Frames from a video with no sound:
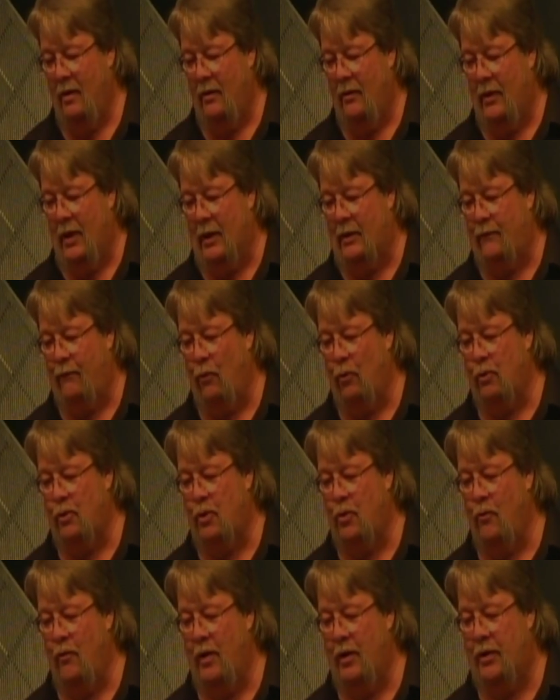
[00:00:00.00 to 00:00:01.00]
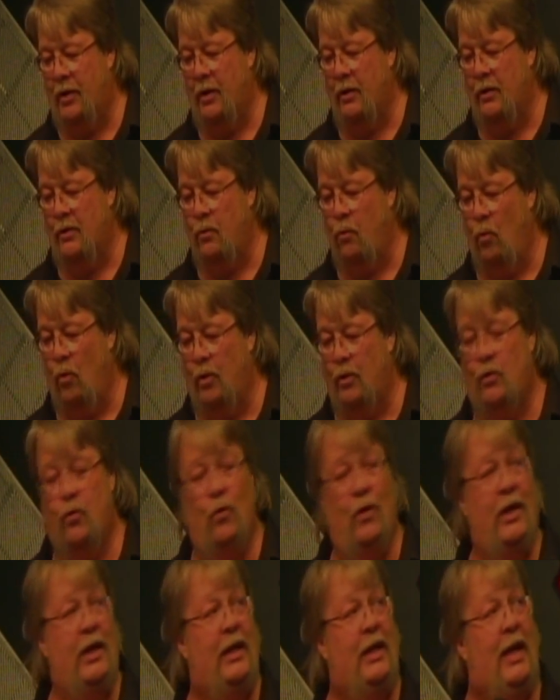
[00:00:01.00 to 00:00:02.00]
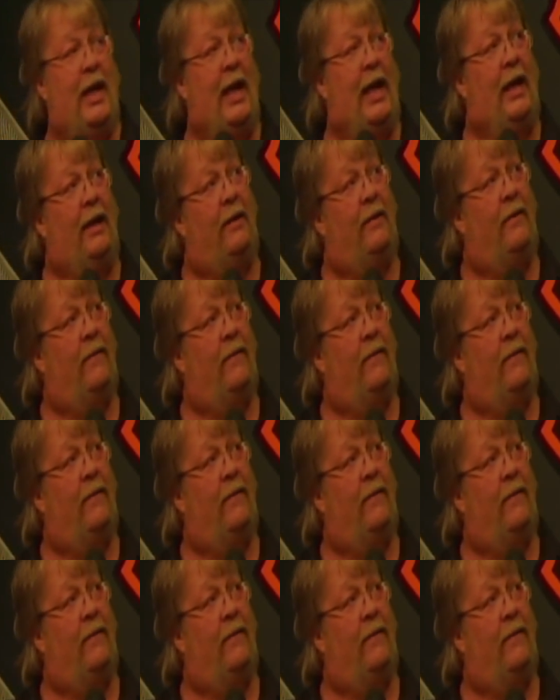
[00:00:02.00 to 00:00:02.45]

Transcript: That's 1 Corinthians 1:29.